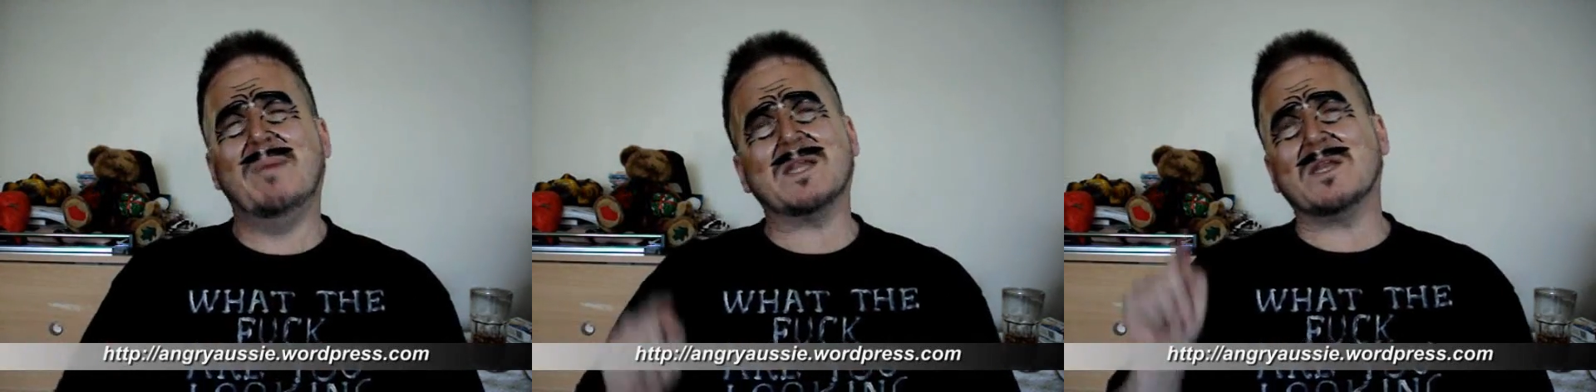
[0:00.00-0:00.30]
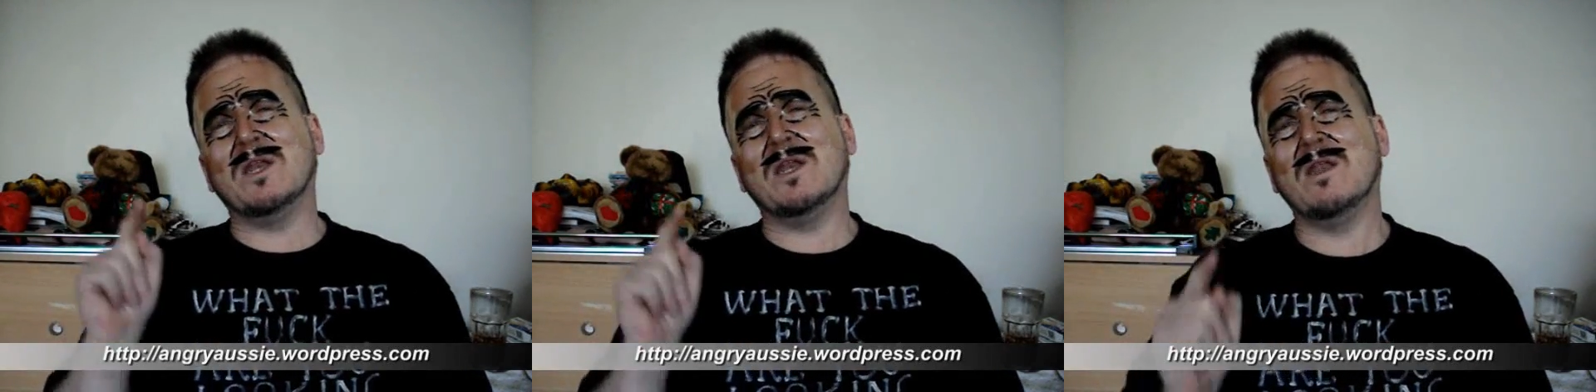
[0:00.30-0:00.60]

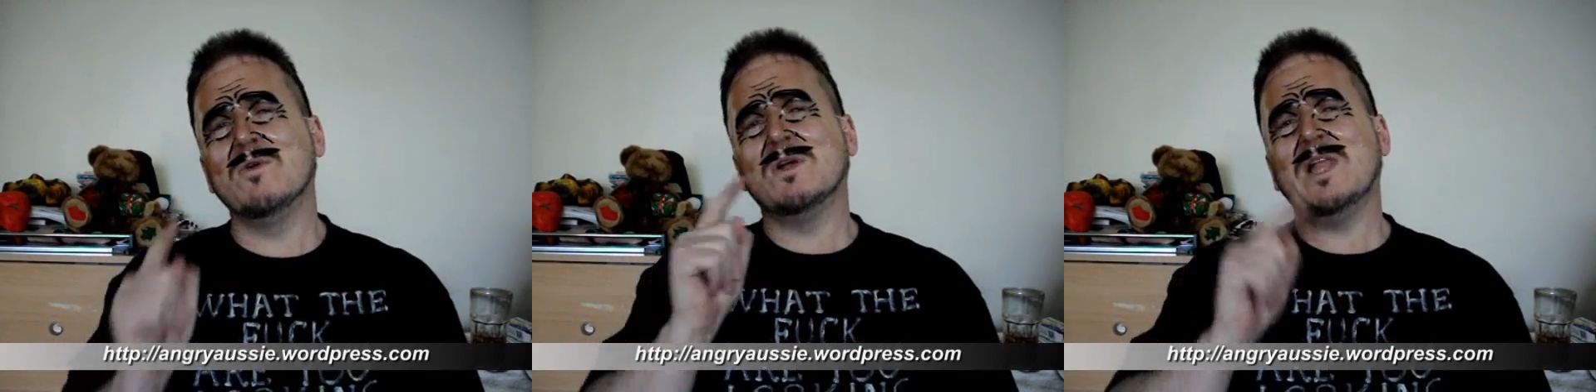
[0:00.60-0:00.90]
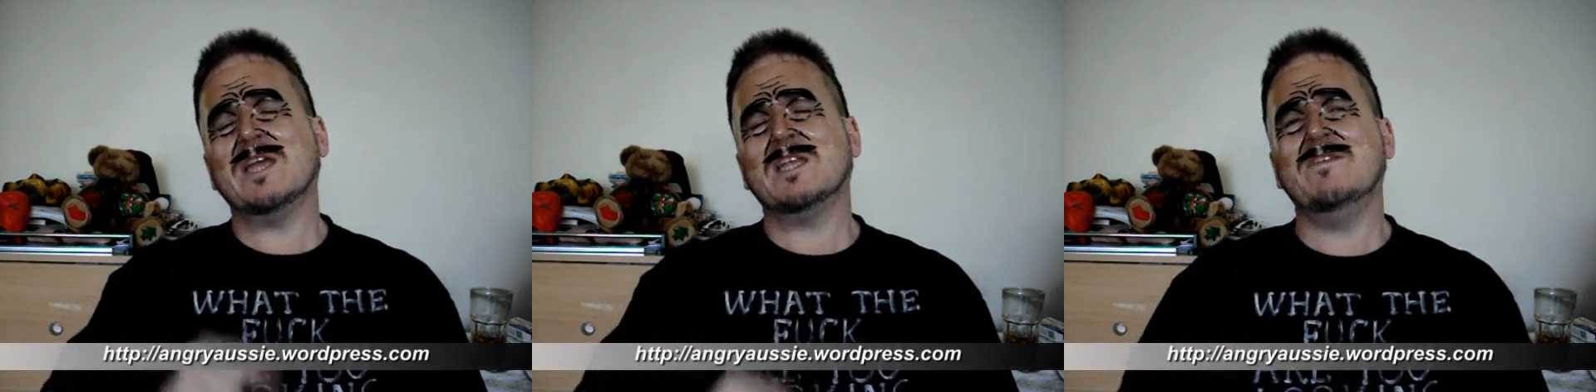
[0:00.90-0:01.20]
but
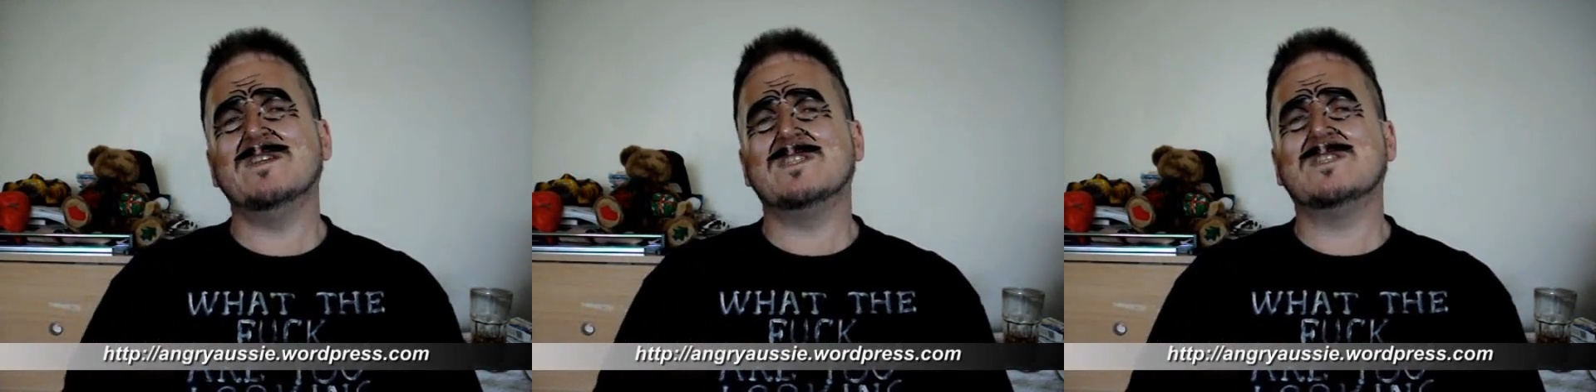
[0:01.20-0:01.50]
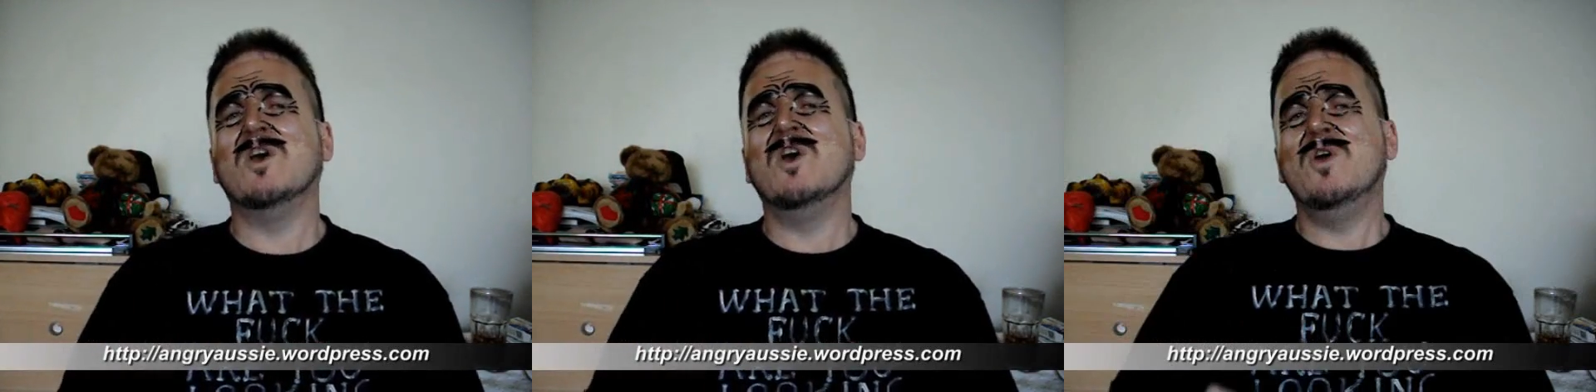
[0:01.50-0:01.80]
local
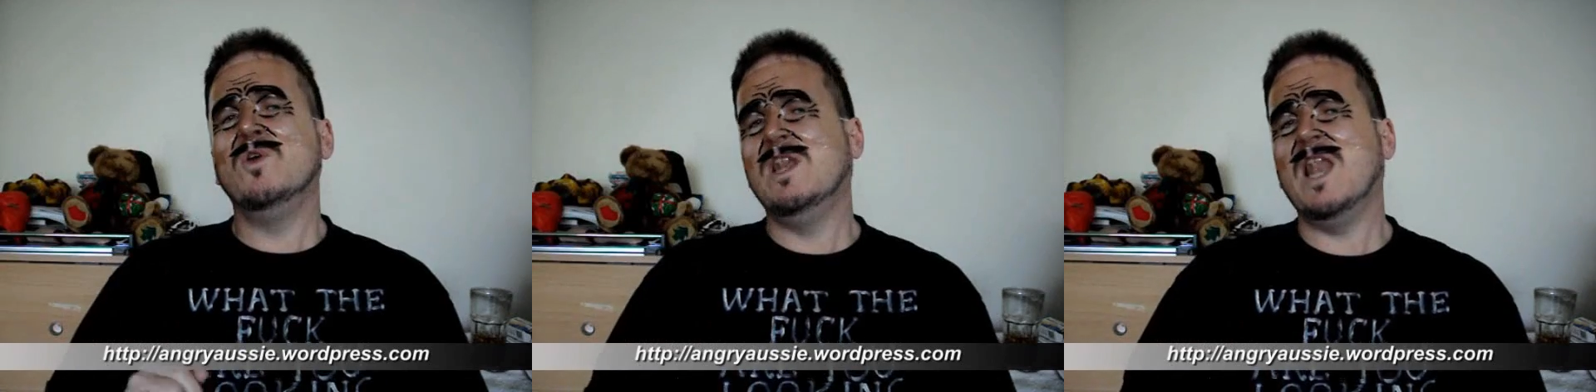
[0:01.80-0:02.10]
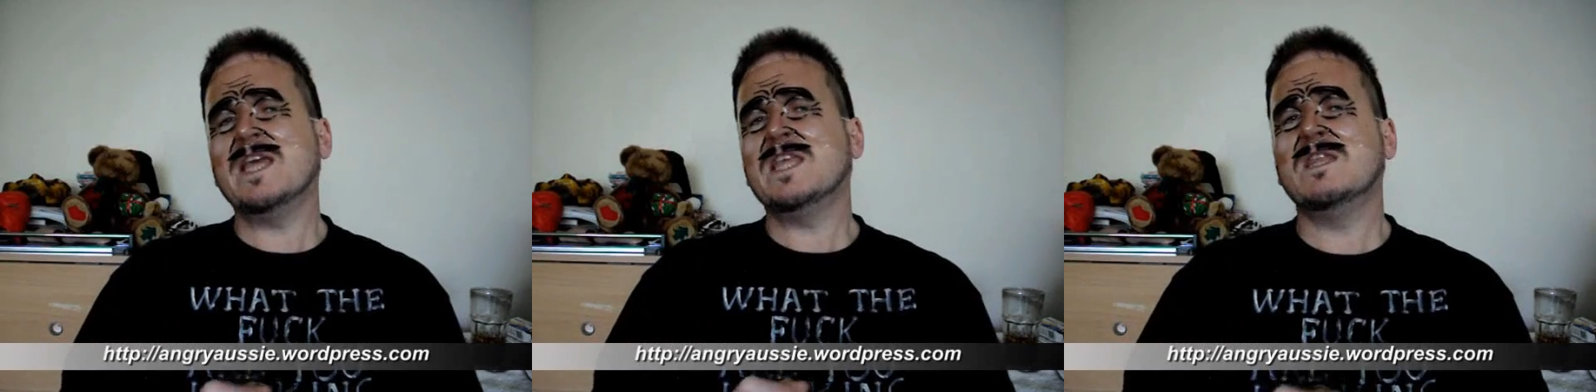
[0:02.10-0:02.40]
activists who
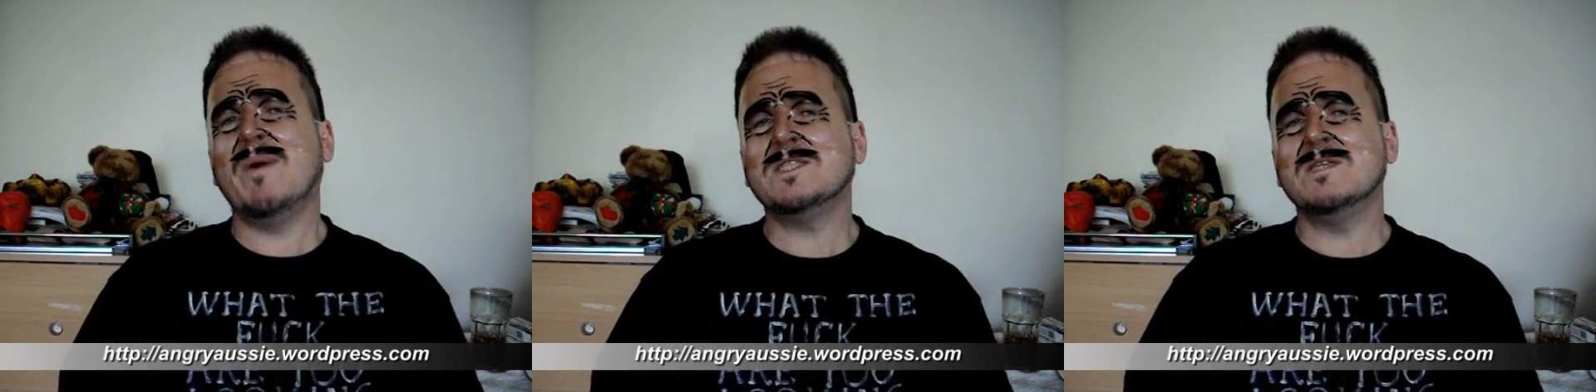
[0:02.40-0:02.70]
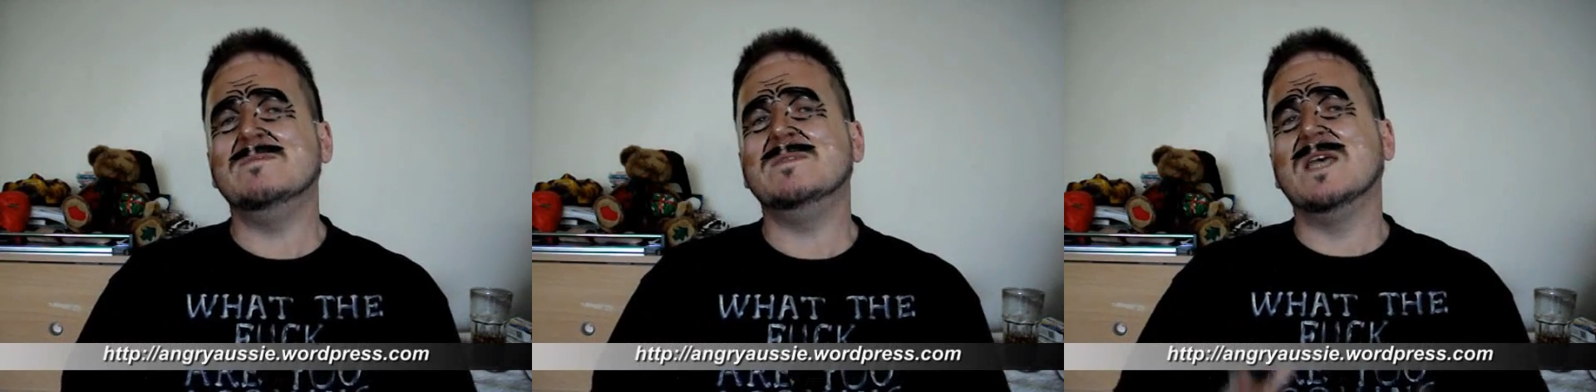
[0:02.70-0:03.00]
liked the
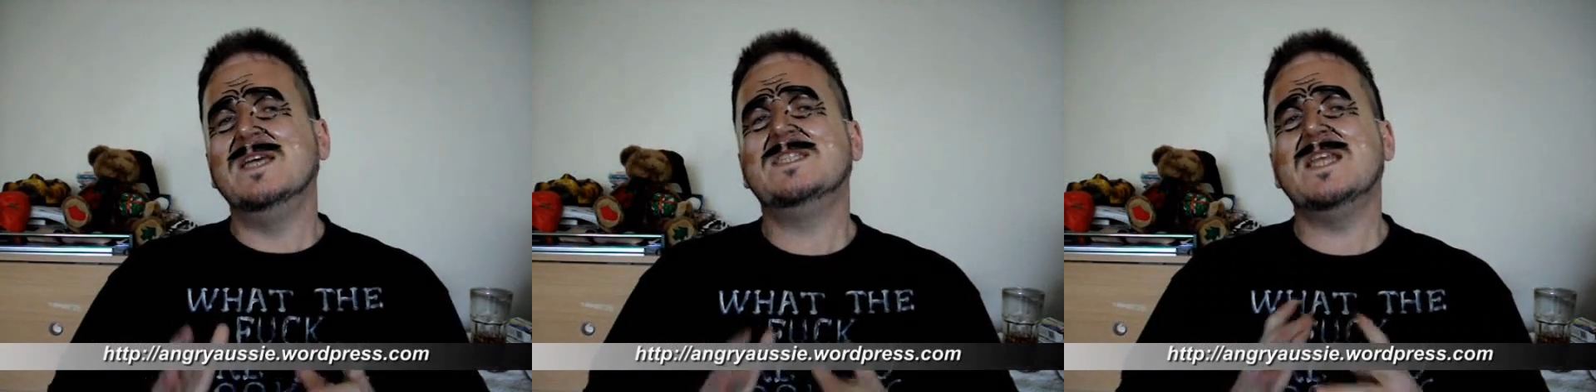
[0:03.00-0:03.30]
possums